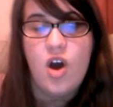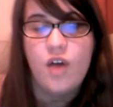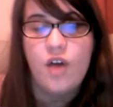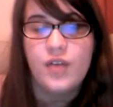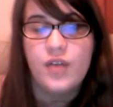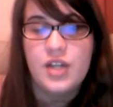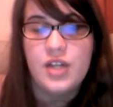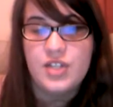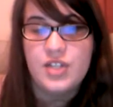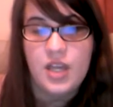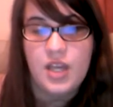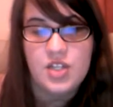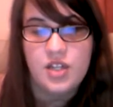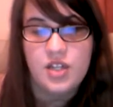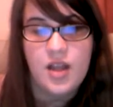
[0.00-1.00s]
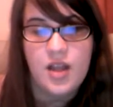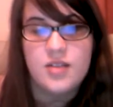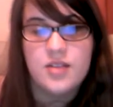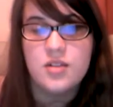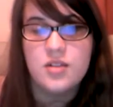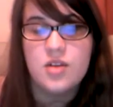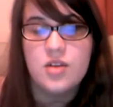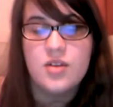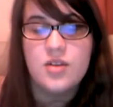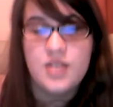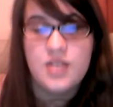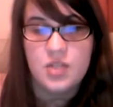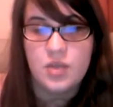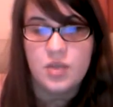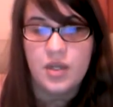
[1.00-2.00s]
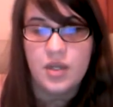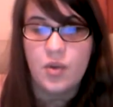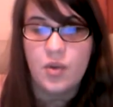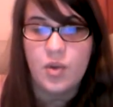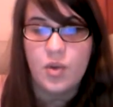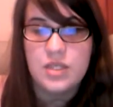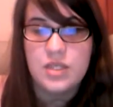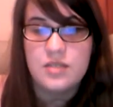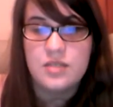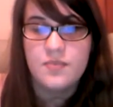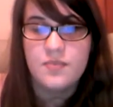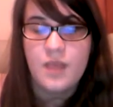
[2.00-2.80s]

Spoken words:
offer education classes on sexual intercourse.